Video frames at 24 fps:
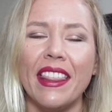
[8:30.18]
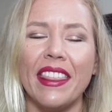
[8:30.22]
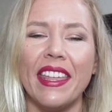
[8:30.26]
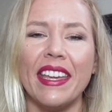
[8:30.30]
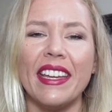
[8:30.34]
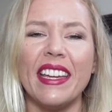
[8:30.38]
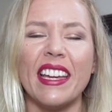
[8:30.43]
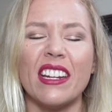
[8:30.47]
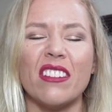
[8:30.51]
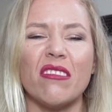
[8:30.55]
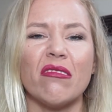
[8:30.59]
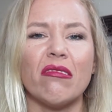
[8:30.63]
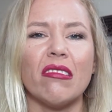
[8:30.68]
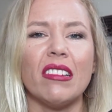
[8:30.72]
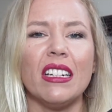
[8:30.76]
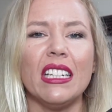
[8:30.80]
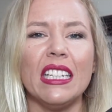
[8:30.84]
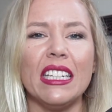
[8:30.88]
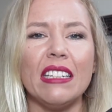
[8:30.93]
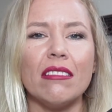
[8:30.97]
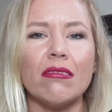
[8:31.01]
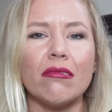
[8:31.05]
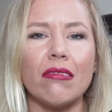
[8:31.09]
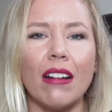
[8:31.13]
They get
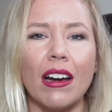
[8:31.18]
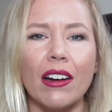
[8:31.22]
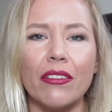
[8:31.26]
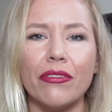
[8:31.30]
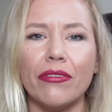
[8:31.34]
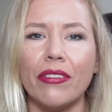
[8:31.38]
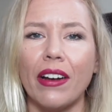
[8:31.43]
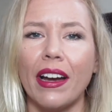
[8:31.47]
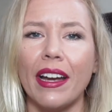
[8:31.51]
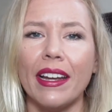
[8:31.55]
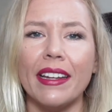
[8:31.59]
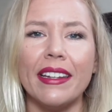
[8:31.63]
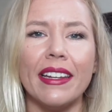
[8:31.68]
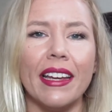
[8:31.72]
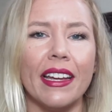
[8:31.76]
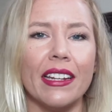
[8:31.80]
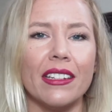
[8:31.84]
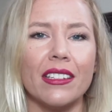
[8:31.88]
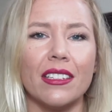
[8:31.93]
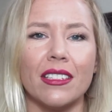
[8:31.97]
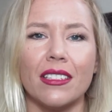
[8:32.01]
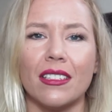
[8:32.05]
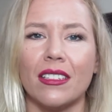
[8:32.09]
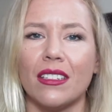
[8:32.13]
really rough. I
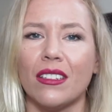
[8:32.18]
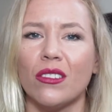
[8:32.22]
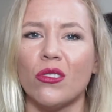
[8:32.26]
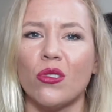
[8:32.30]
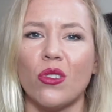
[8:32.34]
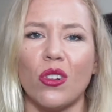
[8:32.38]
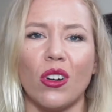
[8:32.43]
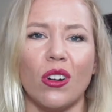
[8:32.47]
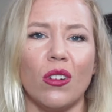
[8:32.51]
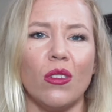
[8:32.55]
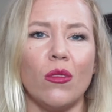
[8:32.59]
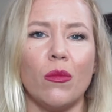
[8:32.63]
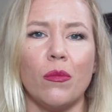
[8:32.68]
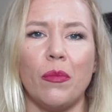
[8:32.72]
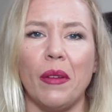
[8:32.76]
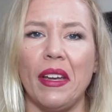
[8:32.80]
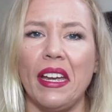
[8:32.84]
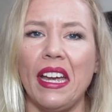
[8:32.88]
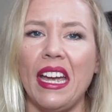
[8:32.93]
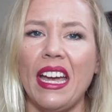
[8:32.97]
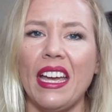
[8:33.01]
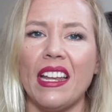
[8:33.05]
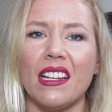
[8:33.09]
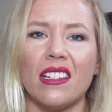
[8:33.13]
get, you know,
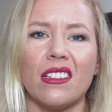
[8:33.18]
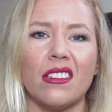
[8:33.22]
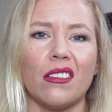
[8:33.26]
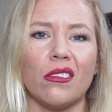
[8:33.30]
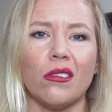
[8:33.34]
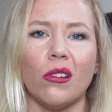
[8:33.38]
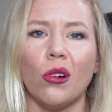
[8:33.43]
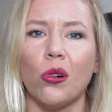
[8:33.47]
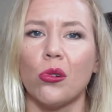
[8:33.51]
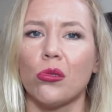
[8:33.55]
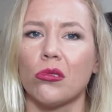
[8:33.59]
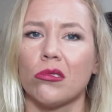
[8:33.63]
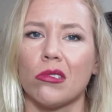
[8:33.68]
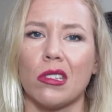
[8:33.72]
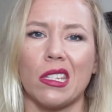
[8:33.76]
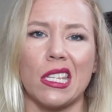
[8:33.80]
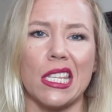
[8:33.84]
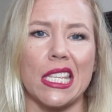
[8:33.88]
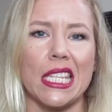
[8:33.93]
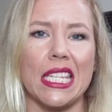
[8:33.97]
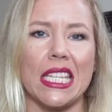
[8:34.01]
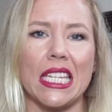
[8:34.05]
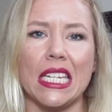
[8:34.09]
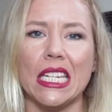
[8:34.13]
bad old
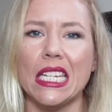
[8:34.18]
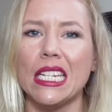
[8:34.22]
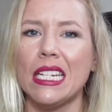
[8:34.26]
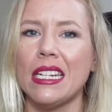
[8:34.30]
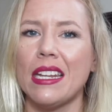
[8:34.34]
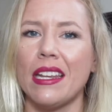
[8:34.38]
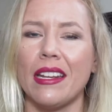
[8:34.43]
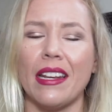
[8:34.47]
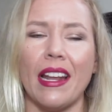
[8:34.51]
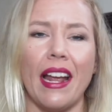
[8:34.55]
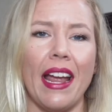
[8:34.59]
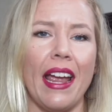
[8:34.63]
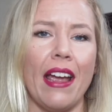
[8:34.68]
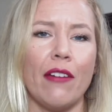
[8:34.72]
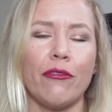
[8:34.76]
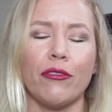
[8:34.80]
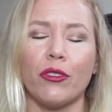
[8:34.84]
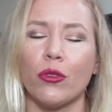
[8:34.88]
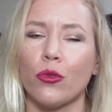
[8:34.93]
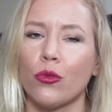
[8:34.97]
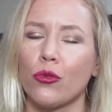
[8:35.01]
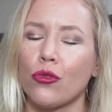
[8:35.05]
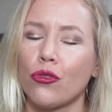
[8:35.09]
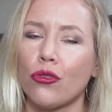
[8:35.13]
skin, and I have
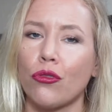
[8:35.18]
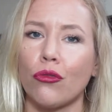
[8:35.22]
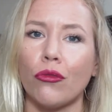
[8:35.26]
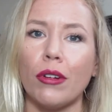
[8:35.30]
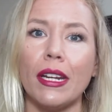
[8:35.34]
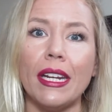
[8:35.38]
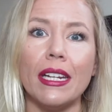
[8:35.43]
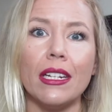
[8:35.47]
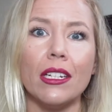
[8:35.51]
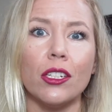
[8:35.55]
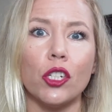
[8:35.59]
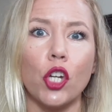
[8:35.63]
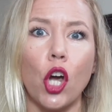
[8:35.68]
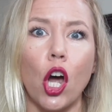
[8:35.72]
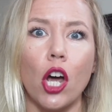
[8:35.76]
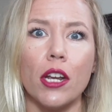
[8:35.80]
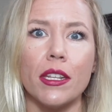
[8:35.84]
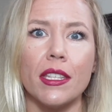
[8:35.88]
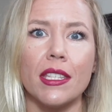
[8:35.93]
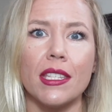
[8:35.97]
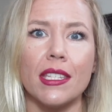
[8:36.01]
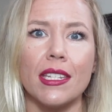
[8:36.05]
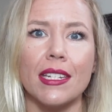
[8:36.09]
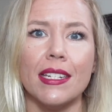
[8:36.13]
to treat it
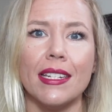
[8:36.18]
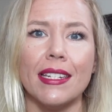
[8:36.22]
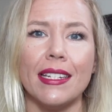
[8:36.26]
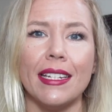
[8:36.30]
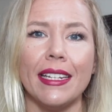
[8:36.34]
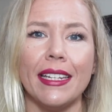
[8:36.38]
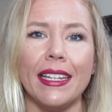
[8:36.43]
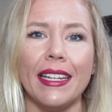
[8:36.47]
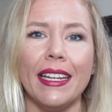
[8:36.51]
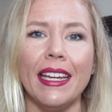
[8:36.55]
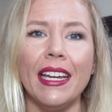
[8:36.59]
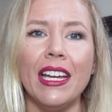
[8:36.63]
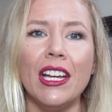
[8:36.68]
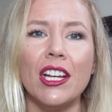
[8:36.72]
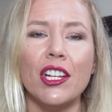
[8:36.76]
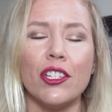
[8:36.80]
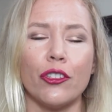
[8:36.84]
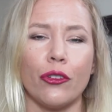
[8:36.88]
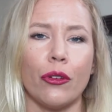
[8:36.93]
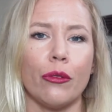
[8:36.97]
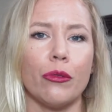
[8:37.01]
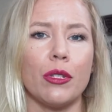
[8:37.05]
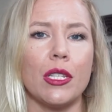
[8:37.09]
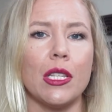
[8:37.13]
constantly.
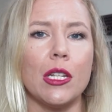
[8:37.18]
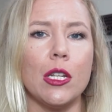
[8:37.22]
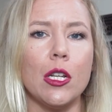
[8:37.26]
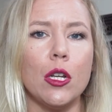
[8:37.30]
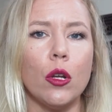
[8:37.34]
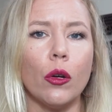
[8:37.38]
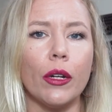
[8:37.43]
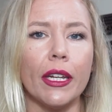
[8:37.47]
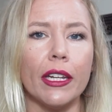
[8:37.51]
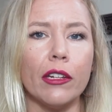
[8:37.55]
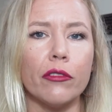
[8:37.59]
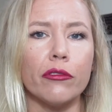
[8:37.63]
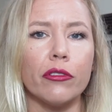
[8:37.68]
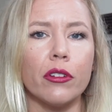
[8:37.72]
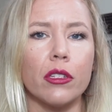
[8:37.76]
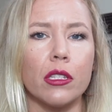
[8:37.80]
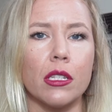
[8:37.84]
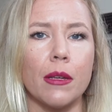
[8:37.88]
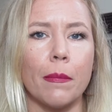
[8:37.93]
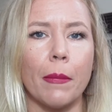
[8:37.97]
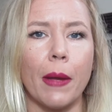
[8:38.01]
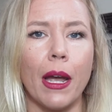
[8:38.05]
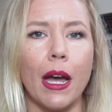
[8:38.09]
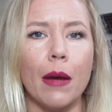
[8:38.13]
So I was looking for
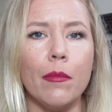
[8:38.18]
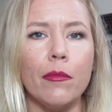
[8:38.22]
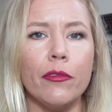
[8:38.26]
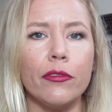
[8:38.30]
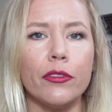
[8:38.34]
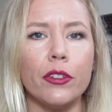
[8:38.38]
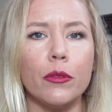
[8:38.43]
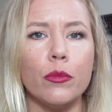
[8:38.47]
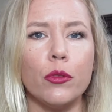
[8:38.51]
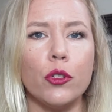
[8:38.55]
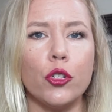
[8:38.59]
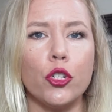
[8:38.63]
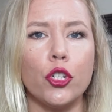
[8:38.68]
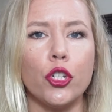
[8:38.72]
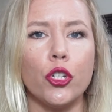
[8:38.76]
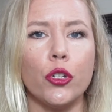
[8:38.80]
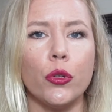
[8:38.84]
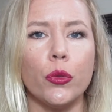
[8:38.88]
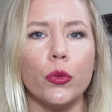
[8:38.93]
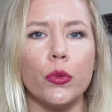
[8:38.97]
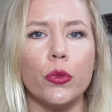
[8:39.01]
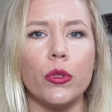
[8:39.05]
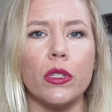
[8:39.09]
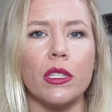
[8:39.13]
some comfortable
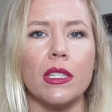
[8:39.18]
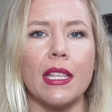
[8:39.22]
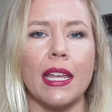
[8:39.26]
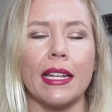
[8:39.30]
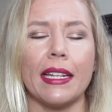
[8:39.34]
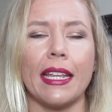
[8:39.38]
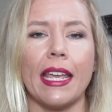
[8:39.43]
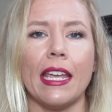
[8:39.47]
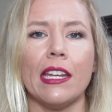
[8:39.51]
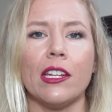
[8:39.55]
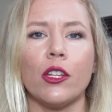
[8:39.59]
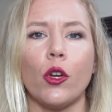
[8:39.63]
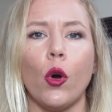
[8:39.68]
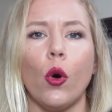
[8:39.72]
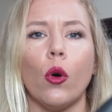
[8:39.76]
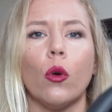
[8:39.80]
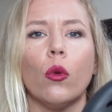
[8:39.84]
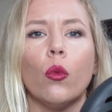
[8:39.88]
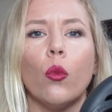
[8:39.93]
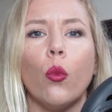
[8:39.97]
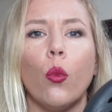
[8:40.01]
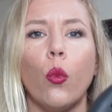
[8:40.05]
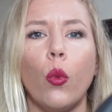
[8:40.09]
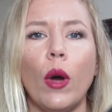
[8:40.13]
shoes that can go
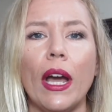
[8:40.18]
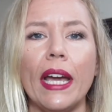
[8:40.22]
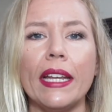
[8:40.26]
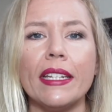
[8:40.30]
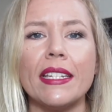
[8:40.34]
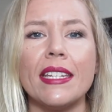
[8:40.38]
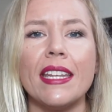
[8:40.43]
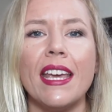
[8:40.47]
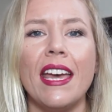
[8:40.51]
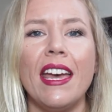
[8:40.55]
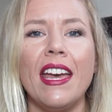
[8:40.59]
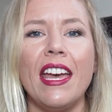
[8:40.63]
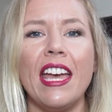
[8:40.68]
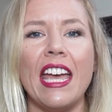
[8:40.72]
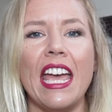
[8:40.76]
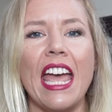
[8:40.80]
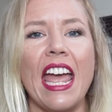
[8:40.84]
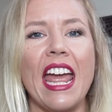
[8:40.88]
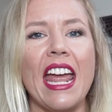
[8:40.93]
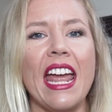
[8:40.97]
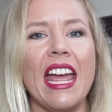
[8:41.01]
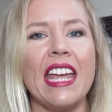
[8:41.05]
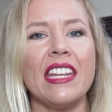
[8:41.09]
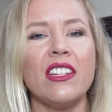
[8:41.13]
wet
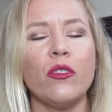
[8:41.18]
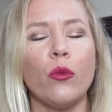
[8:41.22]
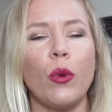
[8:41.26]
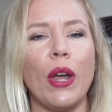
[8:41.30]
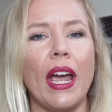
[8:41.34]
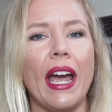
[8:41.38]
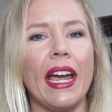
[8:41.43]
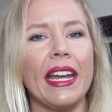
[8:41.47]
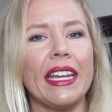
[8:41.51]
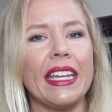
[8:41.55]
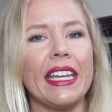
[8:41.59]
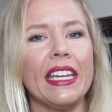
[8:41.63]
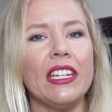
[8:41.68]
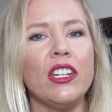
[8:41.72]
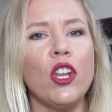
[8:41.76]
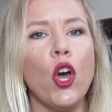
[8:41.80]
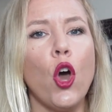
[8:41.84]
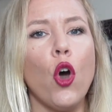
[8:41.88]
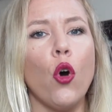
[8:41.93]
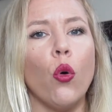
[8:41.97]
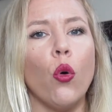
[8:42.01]
and where I can